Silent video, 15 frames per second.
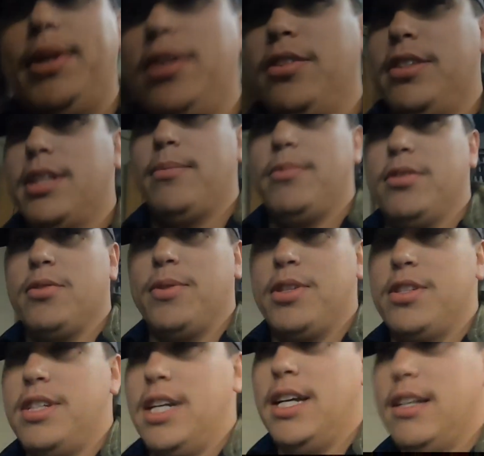been hooked up to
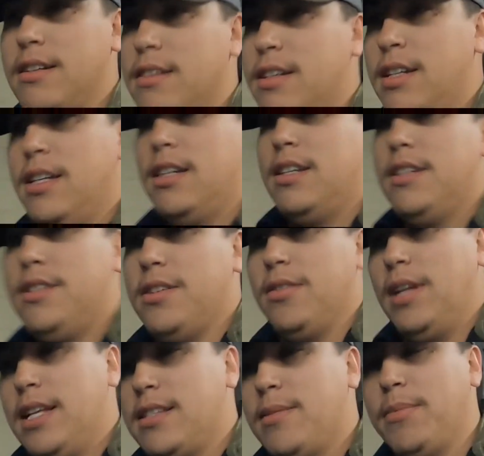switches yet. So
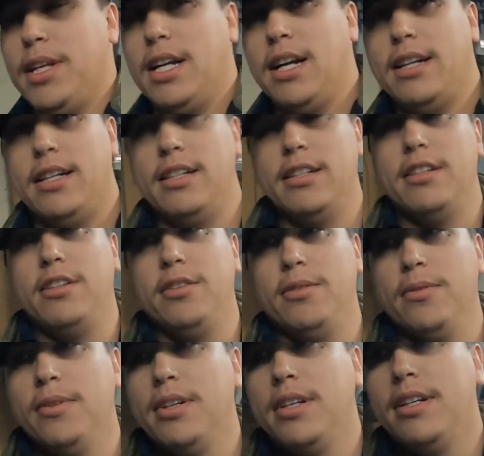that's something I need to do.